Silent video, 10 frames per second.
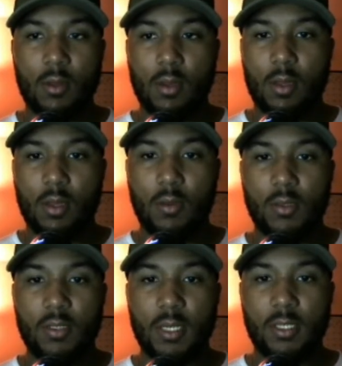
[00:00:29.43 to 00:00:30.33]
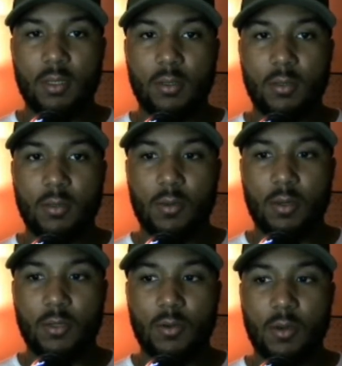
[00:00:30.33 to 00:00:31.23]
Then once that shows up, we want to
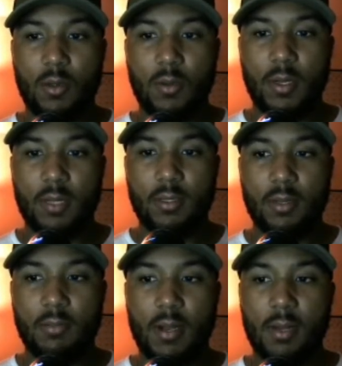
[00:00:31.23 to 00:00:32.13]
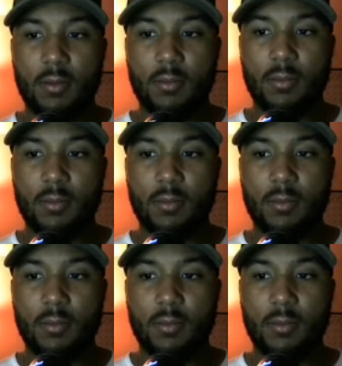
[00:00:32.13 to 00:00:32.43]
scroll all the way down to the bottom